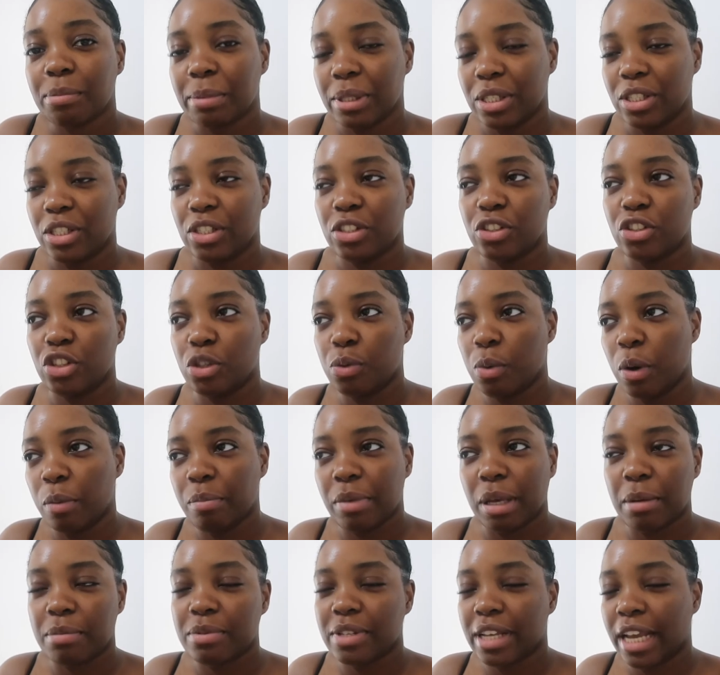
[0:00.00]
because you won't
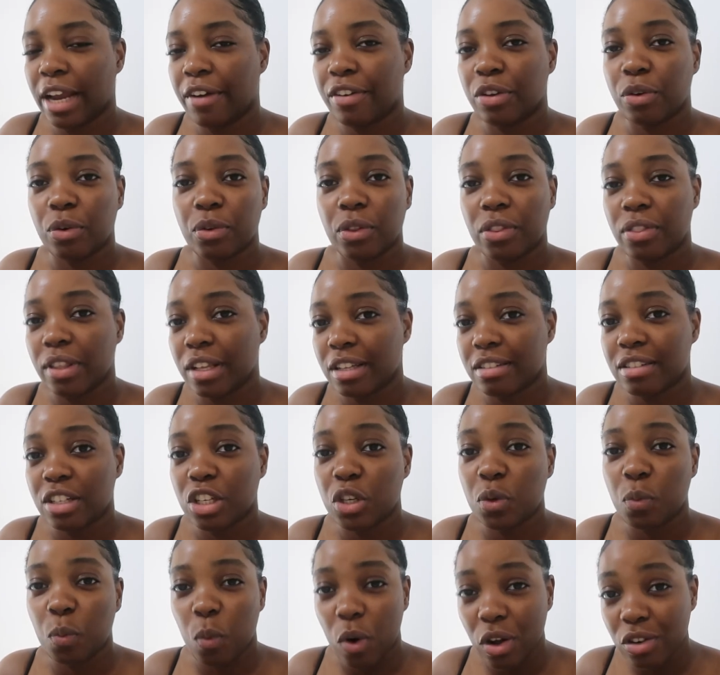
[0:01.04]
be able to carry all the things that
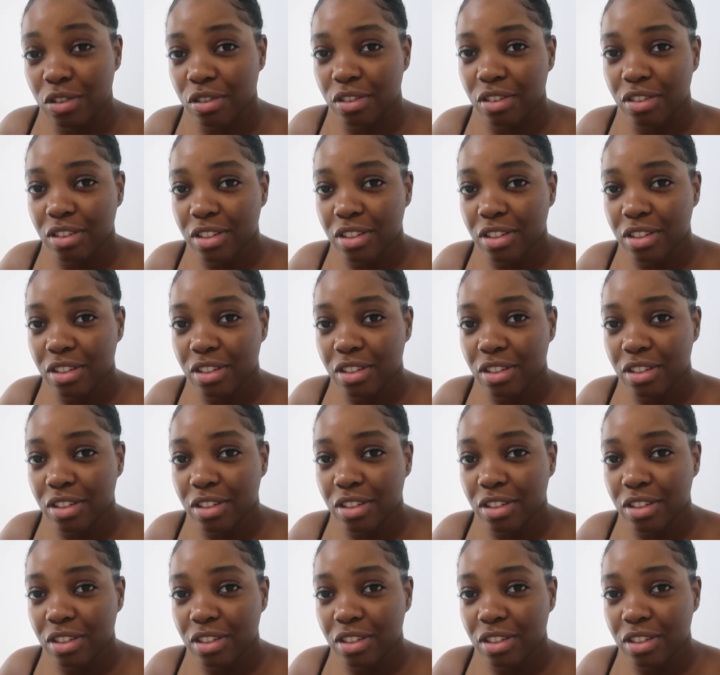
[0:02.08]
you want.